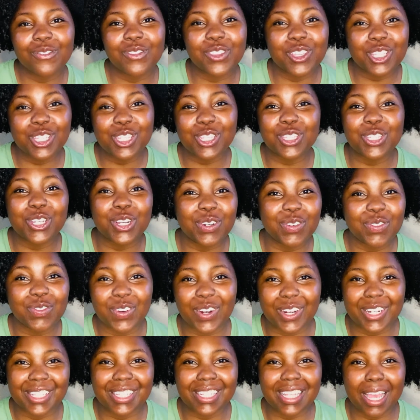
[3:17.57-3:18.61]
this is your
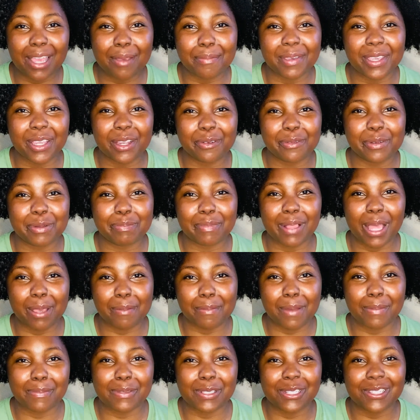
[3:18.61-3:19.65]
first time here with Black
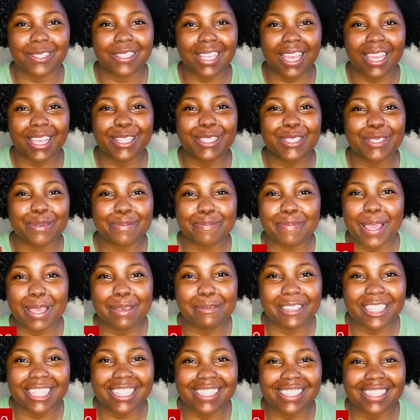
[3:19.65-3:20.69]
Mamas Do Science, or
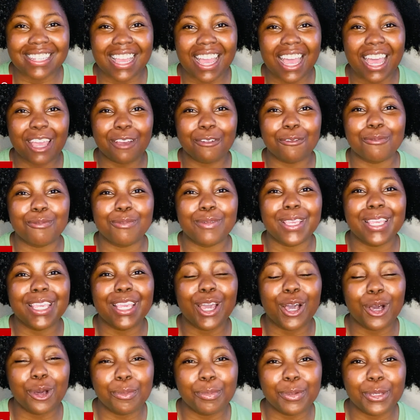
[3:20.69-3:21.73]
maybe it's not. We
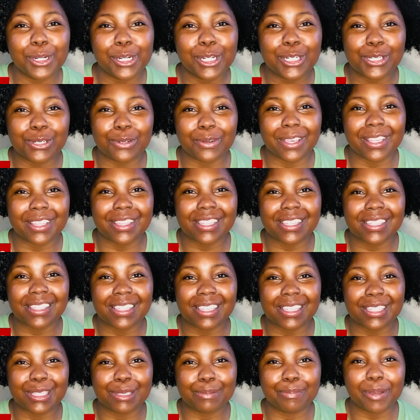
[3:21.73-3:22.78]
hope you're enjoying this
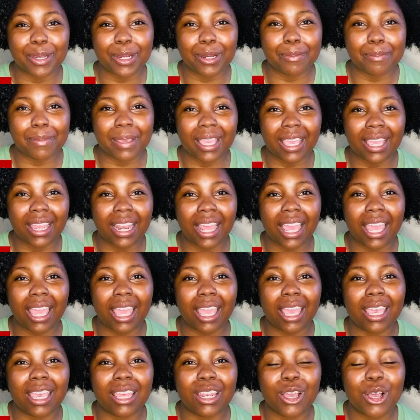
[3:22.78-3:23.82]
experiment,
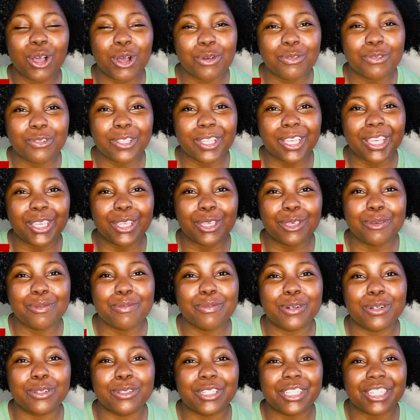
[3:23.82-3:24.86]
and hopefully you
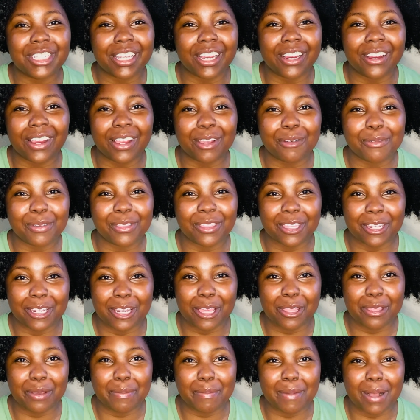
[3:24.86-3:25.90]
will share it with
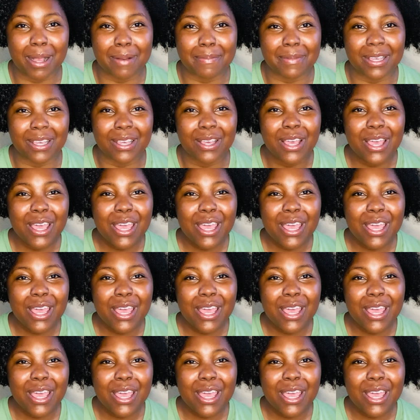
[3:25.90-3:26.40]
another mama